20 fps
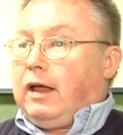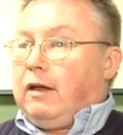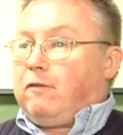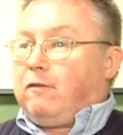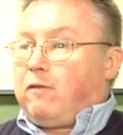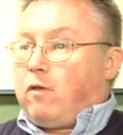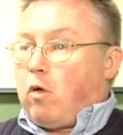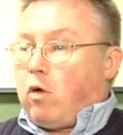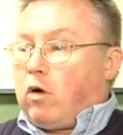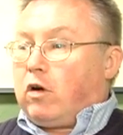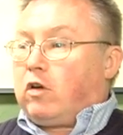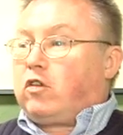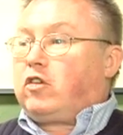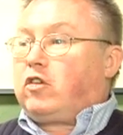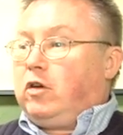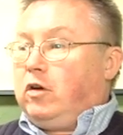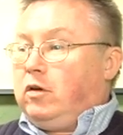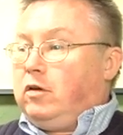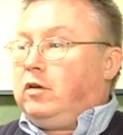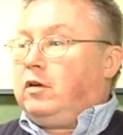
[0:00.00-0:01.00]
for
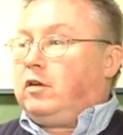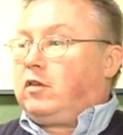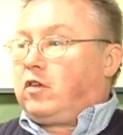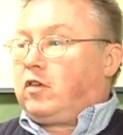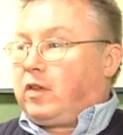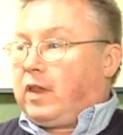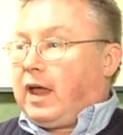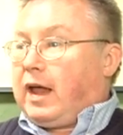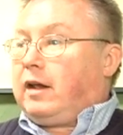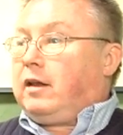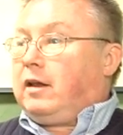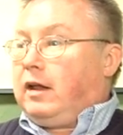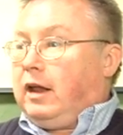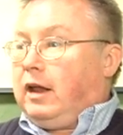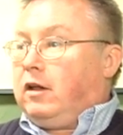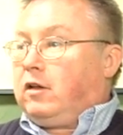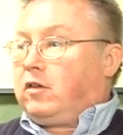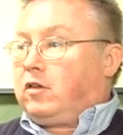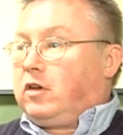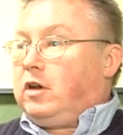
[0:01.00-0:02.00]
students that
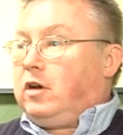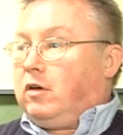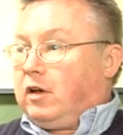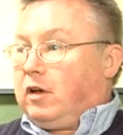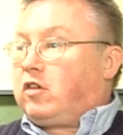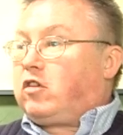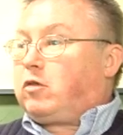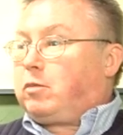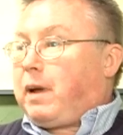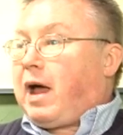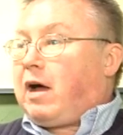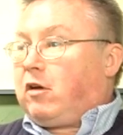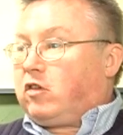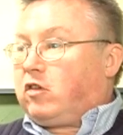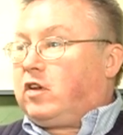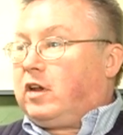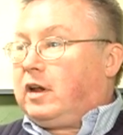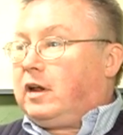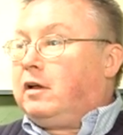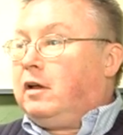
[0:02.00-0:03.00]
is,
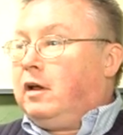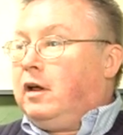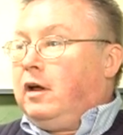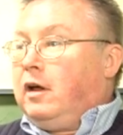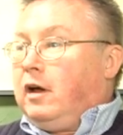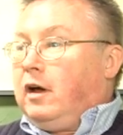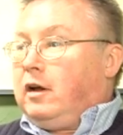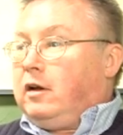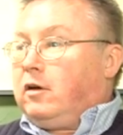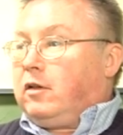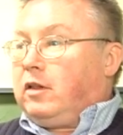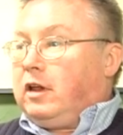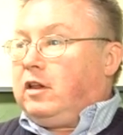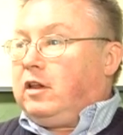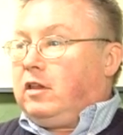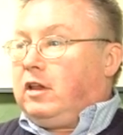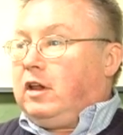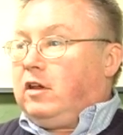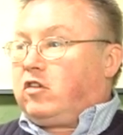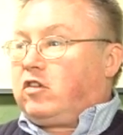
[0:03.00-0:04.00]
espousing,
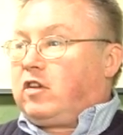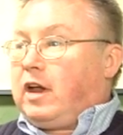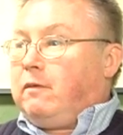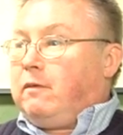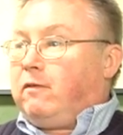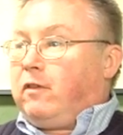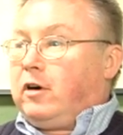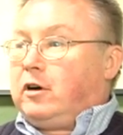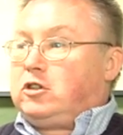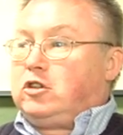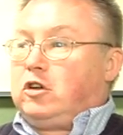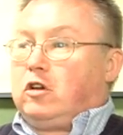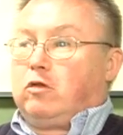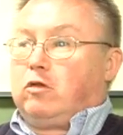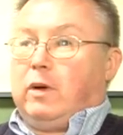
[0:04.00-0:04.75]
these same virtues.